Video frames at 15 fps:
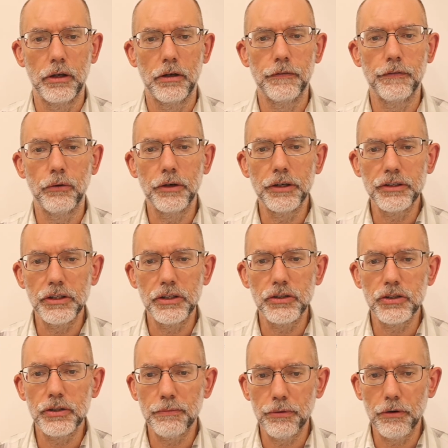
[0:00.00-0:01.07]
For it is
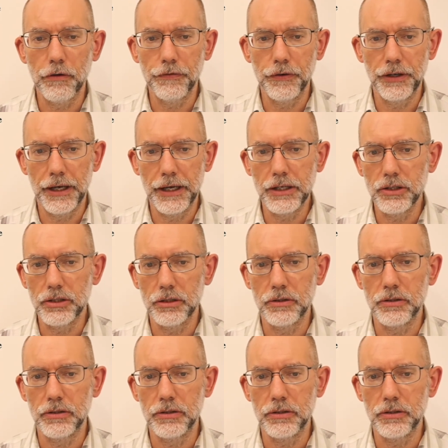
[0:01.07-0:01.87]
profanation